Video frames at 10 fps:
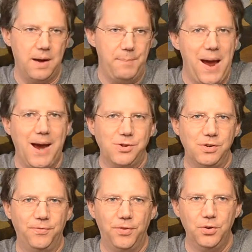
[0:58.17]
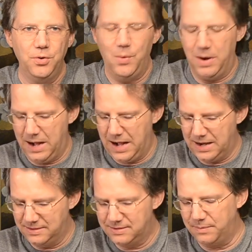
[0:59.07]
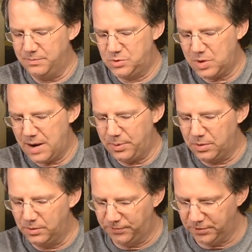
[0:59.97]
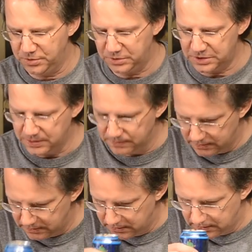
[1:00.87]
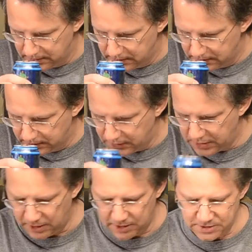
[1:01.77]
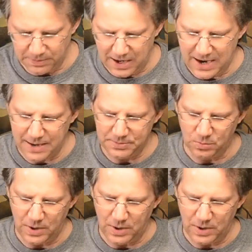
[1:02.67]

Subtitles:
Passion fruit and some tropical fruits. There are some hops.